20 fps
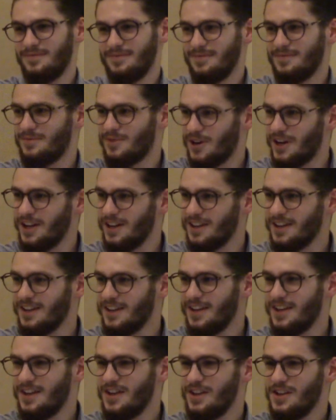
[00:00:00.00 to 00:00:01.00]
Right?
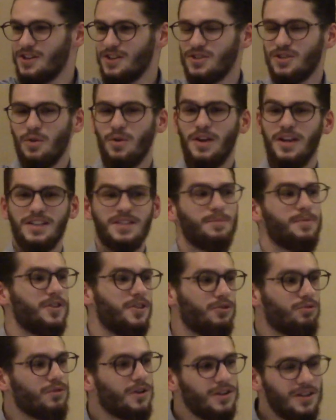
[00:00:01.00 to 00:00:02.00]
So he has been
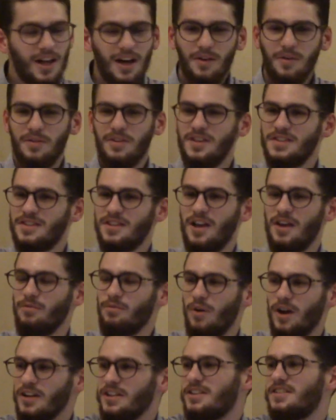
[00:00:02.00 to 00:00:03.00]
through a lot with his life.
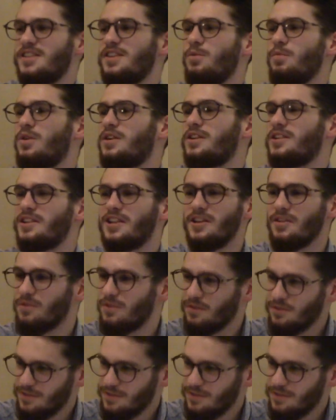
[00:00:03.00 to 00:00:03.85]
Why does he want to live?